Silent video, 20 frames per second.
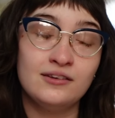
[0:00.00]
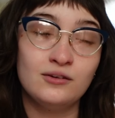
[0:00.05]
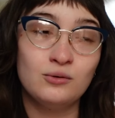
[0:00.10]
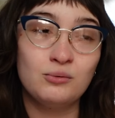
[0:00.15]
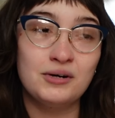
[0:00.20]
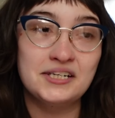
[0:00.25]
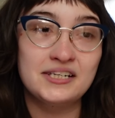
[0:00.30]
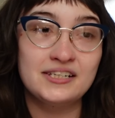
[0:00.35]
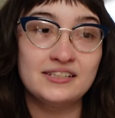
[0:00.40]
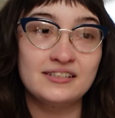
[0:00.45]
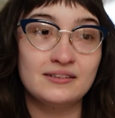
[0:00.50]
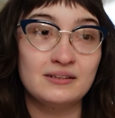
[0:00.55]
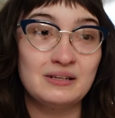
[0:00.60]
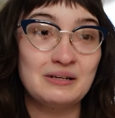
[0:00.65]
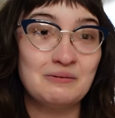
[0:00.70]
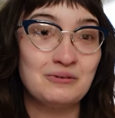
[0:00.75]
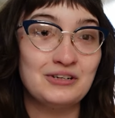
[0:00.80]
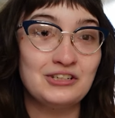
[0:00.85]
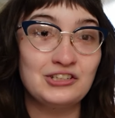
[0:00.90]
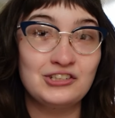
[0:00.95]
the ways
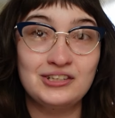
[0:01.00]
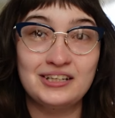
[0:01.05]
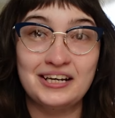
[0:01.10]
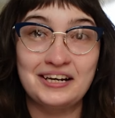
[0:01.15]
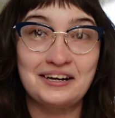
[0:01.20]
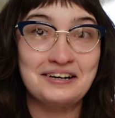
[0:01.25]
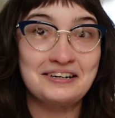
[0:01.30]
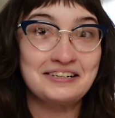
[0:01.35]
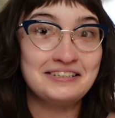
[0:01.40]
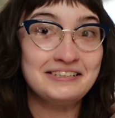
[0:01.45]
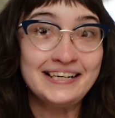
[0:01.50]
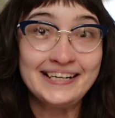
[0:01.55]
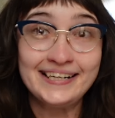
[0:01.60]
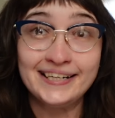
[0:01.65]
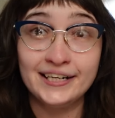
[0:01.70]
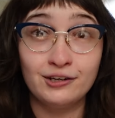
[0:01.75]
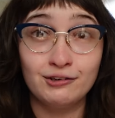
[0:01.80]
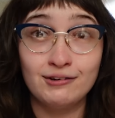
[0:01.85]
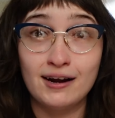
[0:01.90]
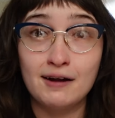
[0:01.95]
in which they are
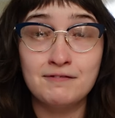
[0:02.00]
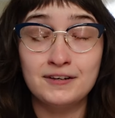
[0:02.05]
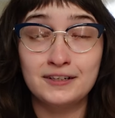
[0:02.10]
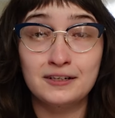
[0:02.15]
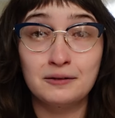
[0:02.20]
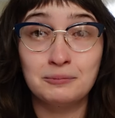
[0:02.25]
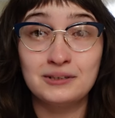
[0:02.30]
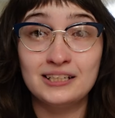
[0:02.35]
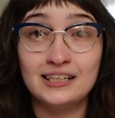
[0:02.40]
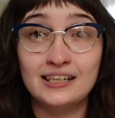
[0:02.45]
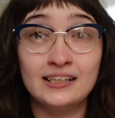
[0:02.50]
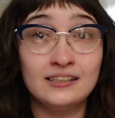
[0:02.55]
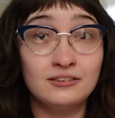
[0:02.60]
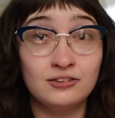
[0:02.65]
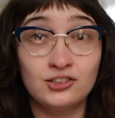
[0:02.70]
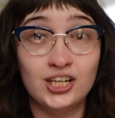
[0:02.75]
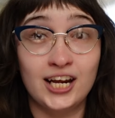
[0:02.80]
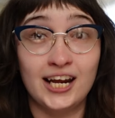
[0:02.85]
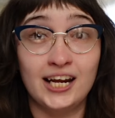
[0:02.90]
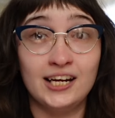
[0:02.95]
irrevocably
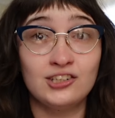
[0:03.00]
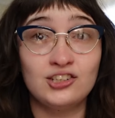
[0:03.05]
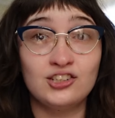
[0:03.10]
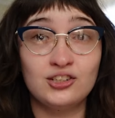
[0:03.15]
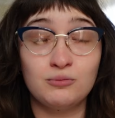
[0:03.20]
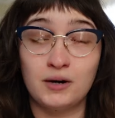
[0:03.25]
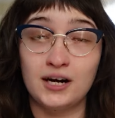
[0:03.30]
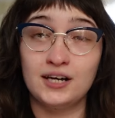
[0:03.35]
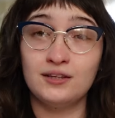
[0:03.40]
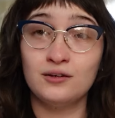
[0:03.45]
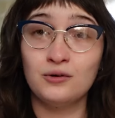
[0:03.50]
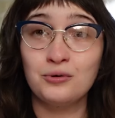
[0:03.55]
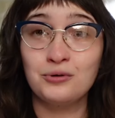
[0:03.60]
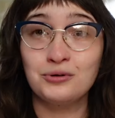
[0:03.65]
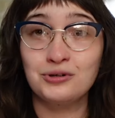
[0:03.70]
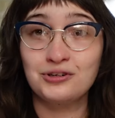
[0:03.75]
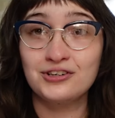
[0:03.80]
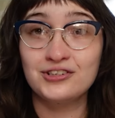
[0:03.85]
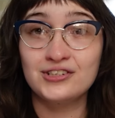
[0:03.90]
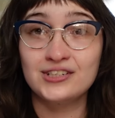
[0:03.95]
changed by the
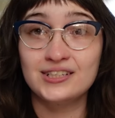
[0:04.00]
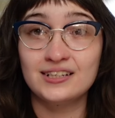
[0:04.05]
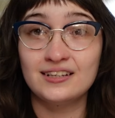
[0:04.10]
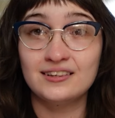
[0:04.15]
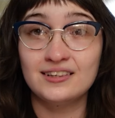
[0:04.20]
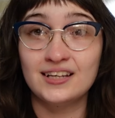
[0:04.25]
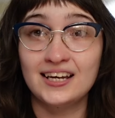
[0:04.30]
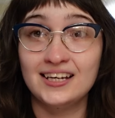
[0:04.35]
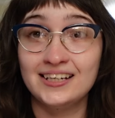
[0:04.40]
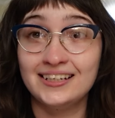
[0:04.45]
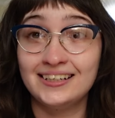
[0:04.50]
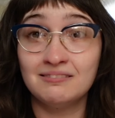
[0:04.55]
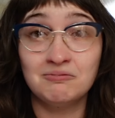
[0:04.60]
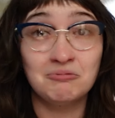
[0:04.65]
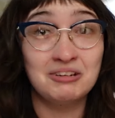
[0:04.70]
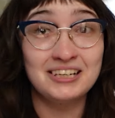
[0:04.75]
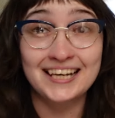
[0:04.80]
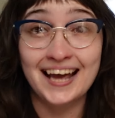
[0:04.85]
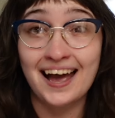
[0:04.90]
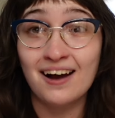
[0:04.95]
horrors that they
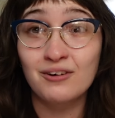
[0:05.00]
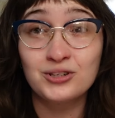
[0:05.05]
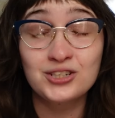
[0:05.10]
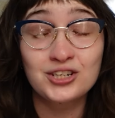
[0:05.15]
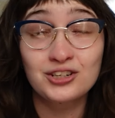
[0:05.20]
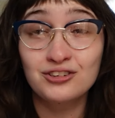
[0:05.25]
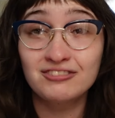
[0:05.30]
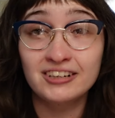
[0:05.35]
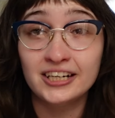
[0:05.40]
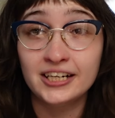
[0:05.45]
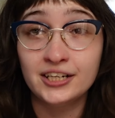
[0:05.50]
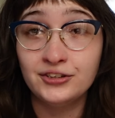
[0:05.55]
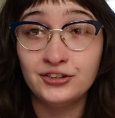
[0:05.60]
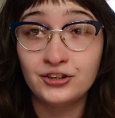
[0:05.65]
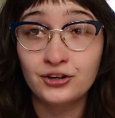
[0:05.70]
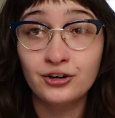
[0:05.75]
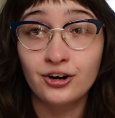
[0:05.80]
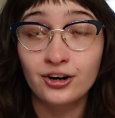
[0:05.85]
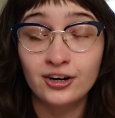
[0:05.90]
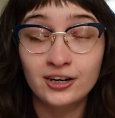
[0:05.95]
encounter and
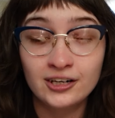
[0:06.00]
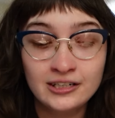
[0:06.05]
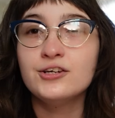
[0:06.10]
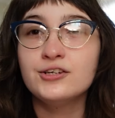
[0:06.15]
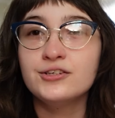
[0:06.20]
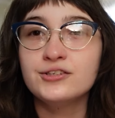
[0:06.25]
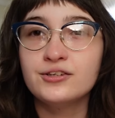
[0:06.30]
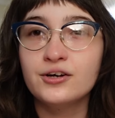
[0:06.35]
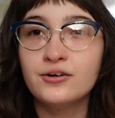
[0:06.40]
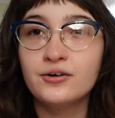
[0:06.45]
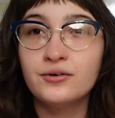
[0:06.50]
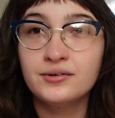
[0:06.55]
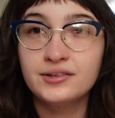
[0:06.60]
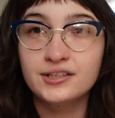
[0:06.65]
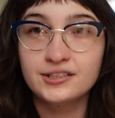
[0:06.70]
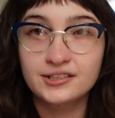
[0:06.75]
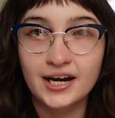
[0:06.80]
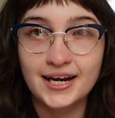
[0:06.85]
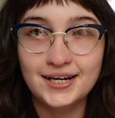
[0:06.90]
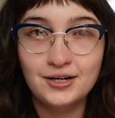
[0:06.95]
endure. So
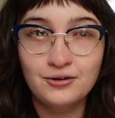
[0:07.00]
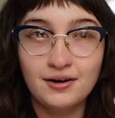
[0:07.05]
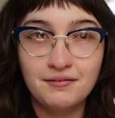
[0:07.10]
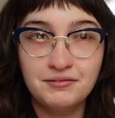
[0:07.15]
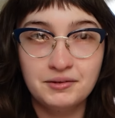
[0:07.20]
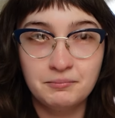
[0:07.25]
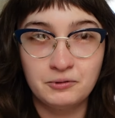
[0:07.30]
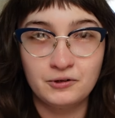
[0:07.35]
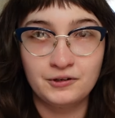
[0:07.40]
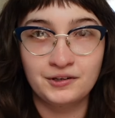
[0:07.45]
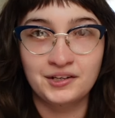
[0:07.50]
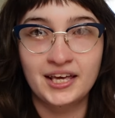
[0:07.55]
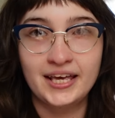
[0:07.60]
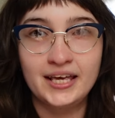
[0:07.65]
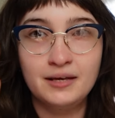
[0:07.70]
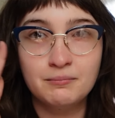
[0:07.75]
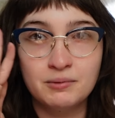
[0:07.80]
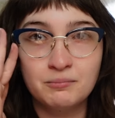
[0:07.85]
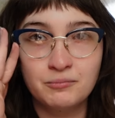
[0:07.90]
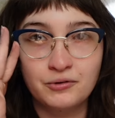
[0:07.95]
the title of the book,
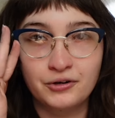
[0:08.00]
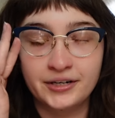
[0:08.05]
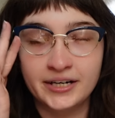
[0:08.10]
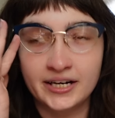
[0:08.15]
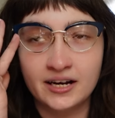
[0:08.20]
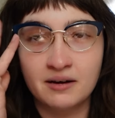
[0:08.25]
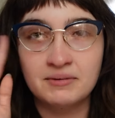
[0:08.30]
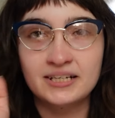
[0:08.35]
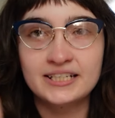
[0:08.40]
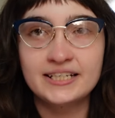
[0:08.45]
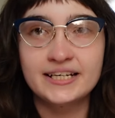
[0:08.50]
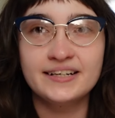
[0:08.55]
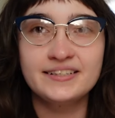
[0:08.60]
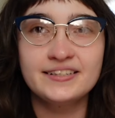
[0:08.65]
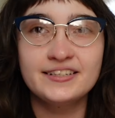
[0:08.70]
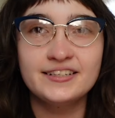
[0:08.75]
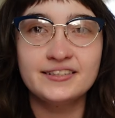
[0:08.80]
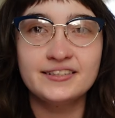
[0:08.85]
In Memoriam, gets